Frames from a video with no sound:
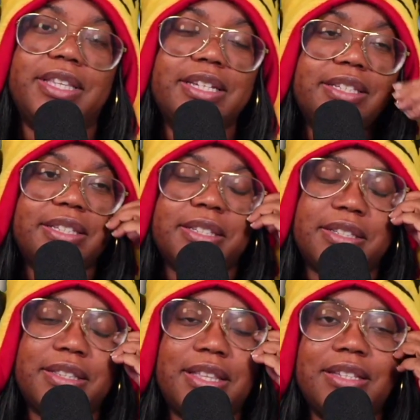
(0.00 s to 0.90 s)
This
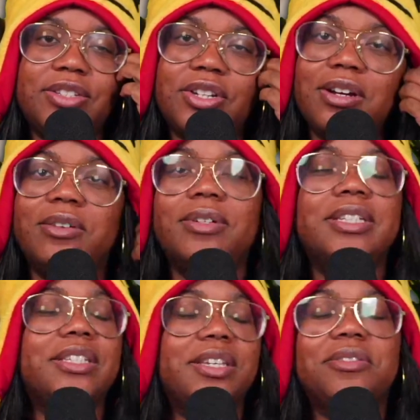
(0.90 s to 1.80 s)
show
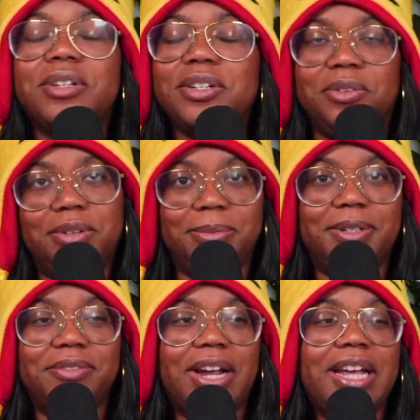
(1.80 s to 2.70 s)
is cute and
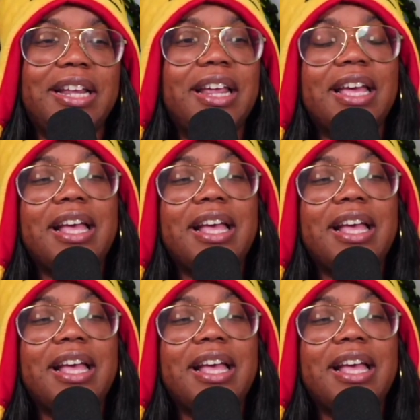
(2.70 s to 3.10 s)
adorable, right?